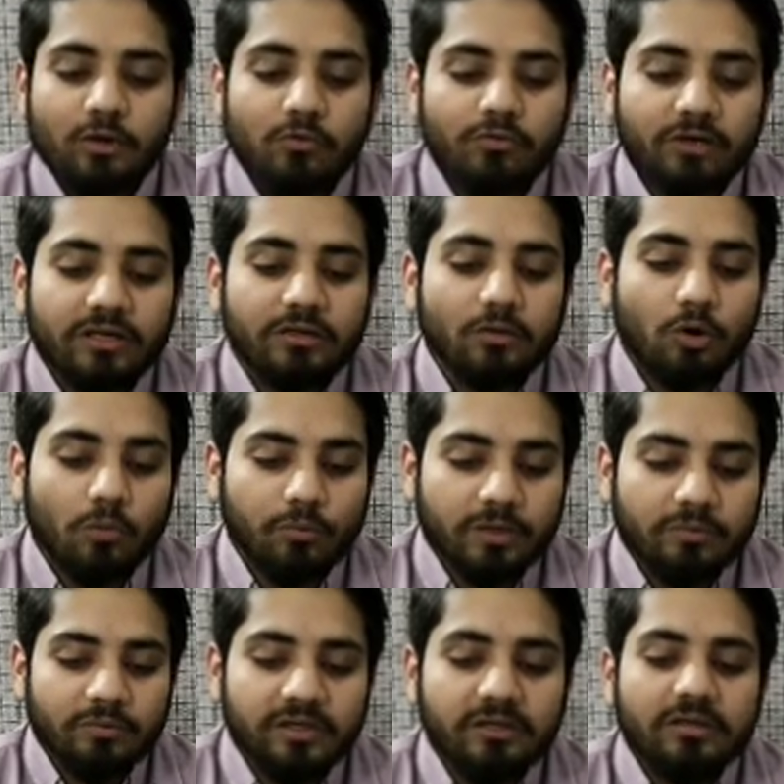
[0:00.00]
an
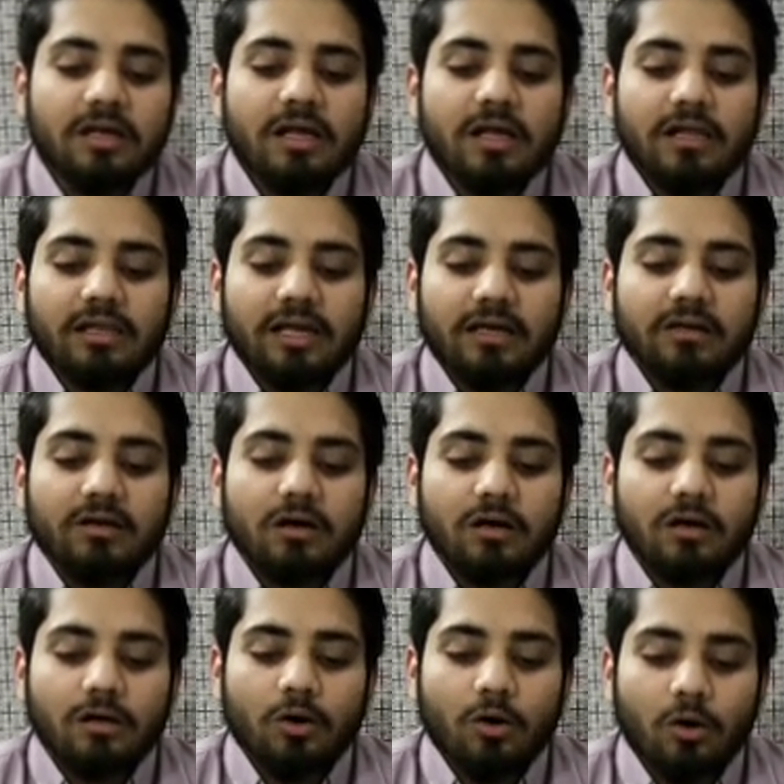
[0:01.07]
open pit like
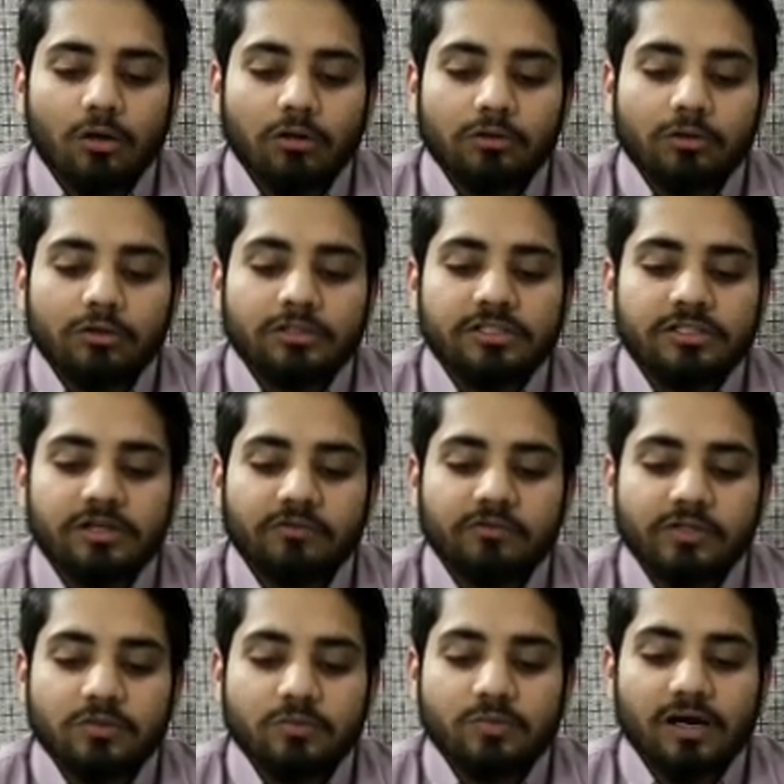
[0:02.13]
haul road,
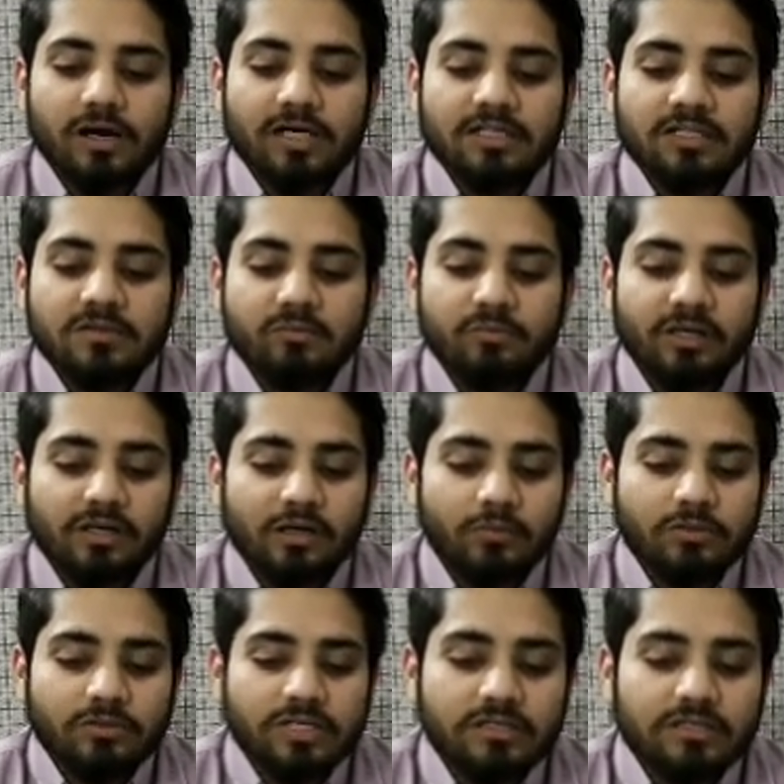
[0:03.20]
surface plants, mineral
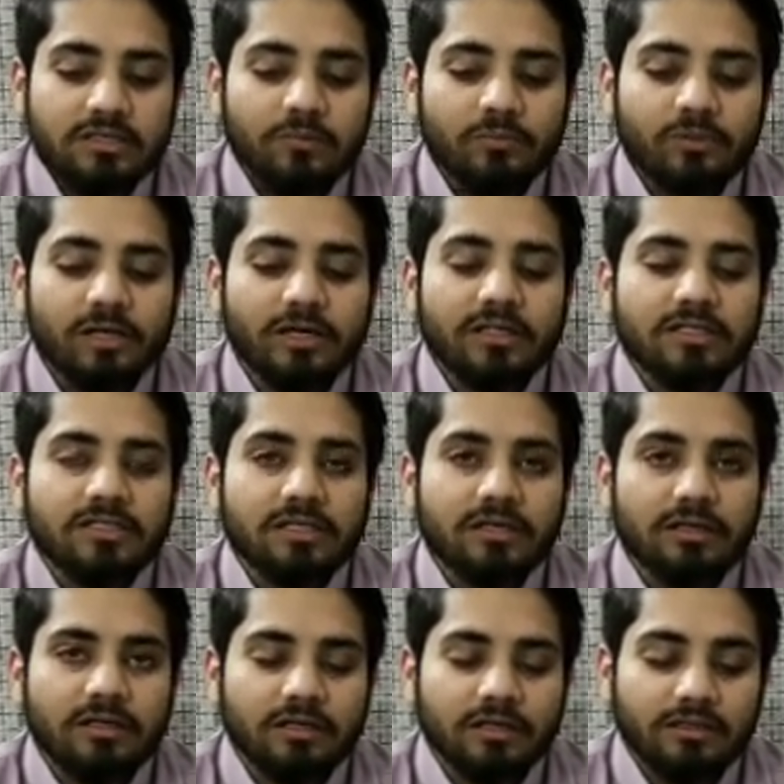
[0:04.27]
processing plants,
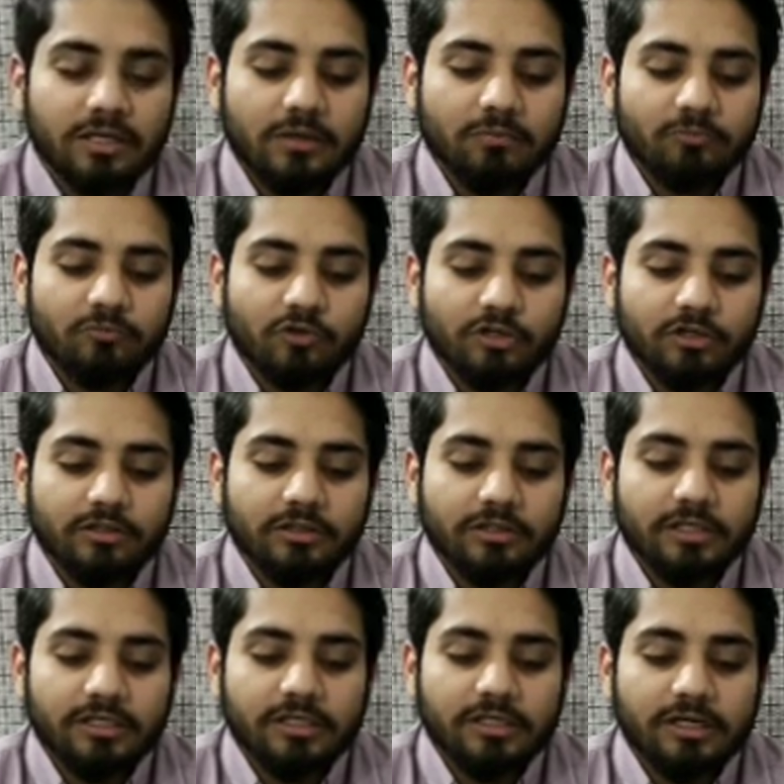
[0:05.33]
dump water
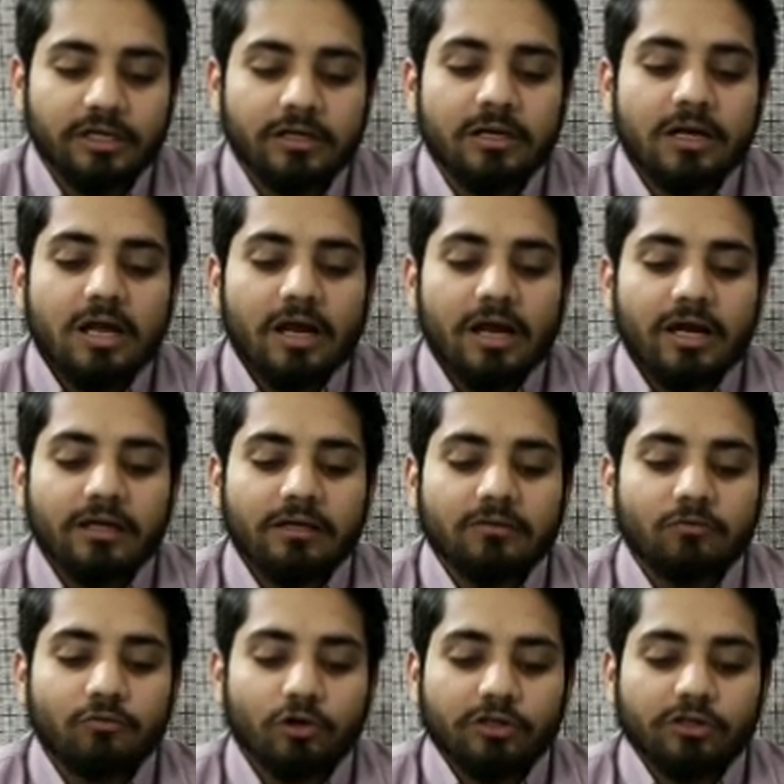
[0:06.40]
area
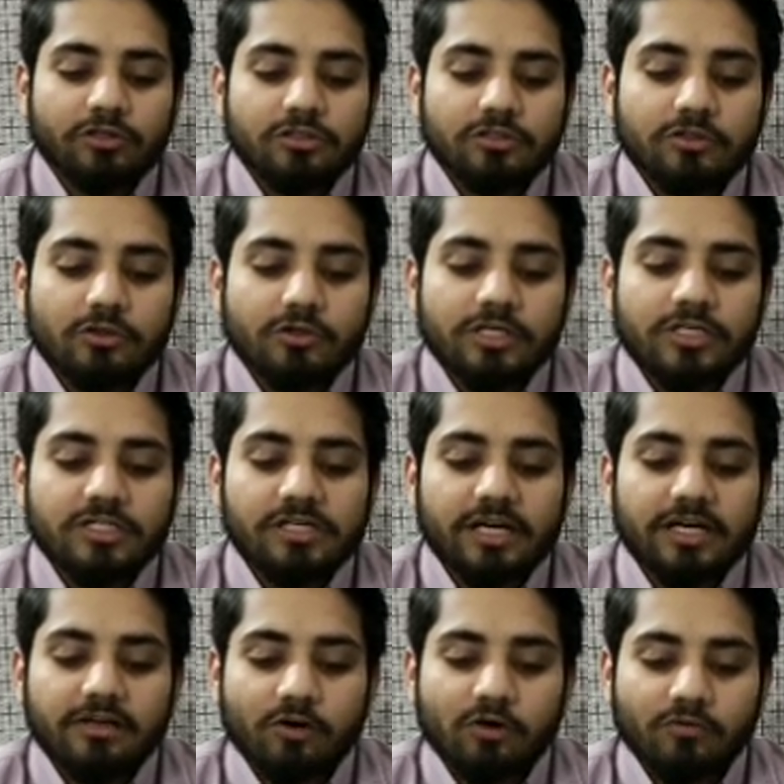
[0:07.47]
and water storage
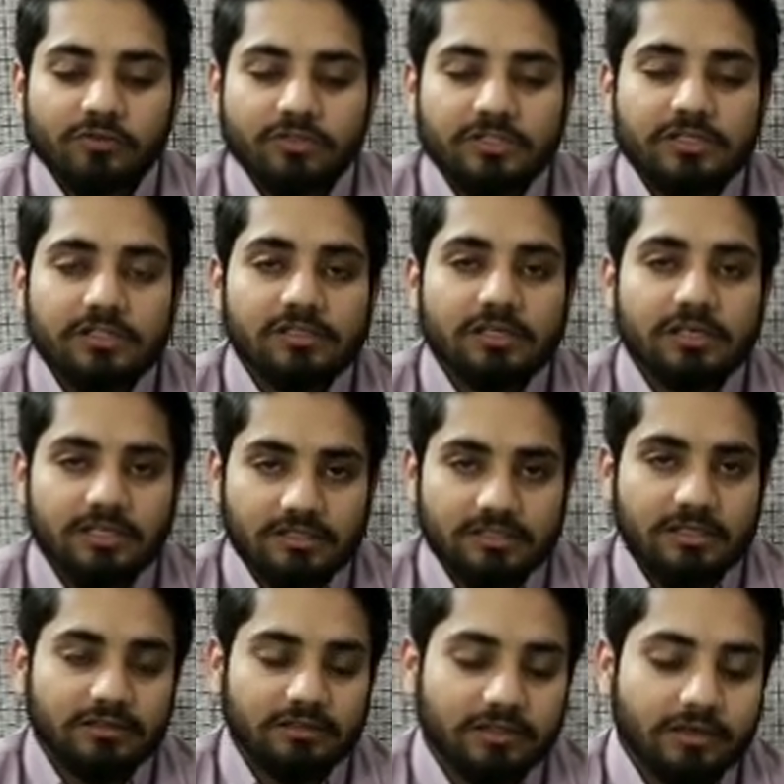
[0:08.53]
and offices,
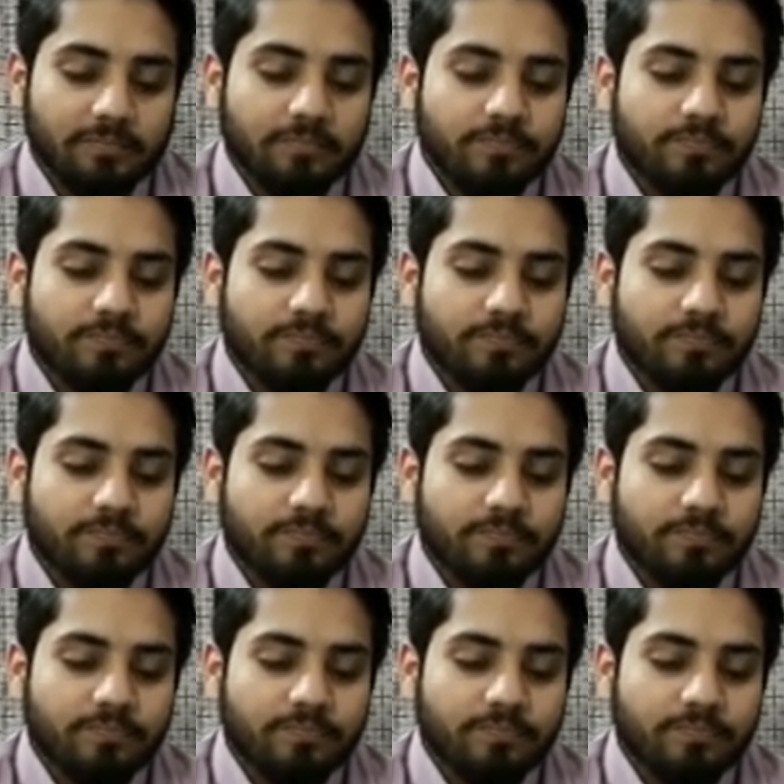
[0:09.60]
etc.